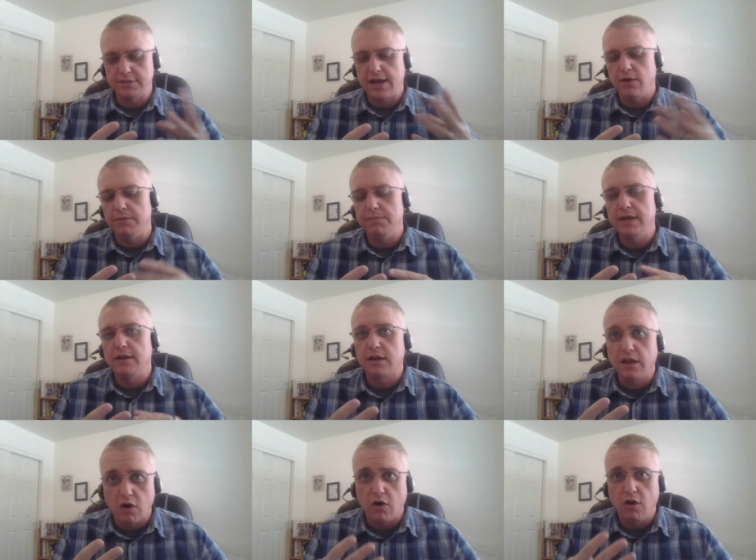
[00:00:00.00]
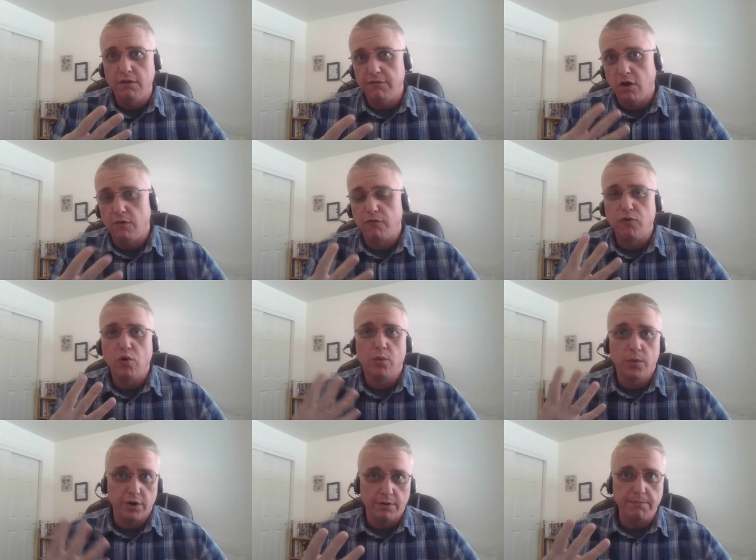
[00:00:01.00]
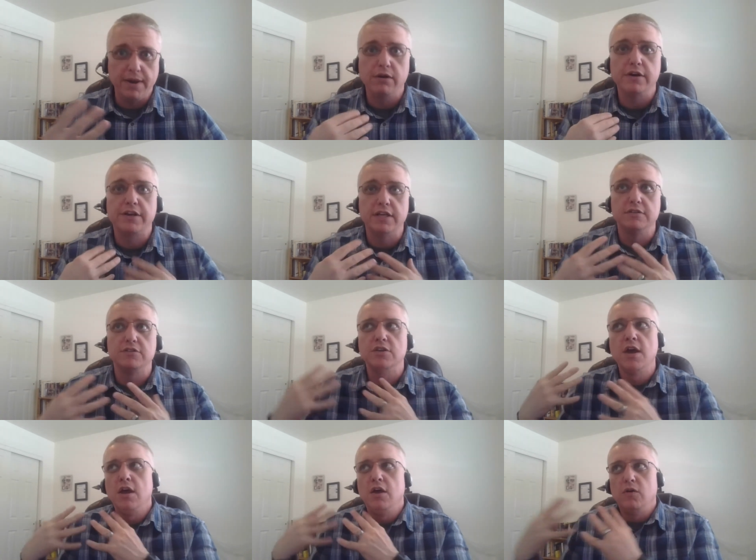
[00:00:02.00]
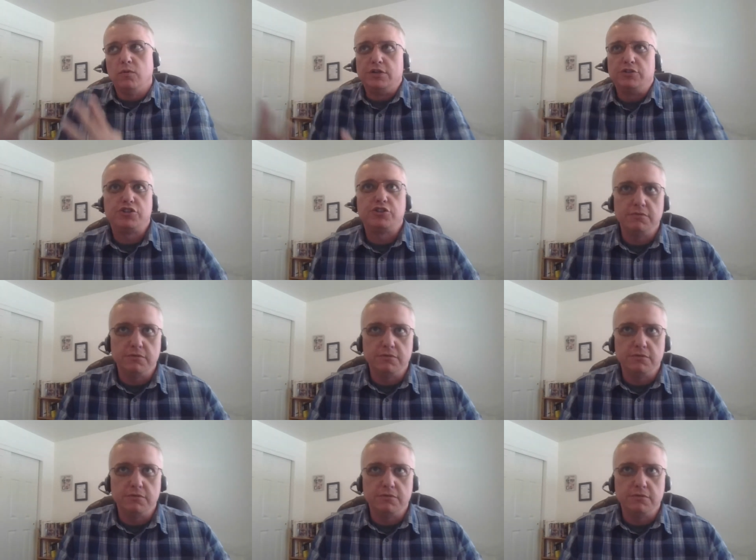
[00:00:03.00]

Now, admittedly, all all four were Americans, which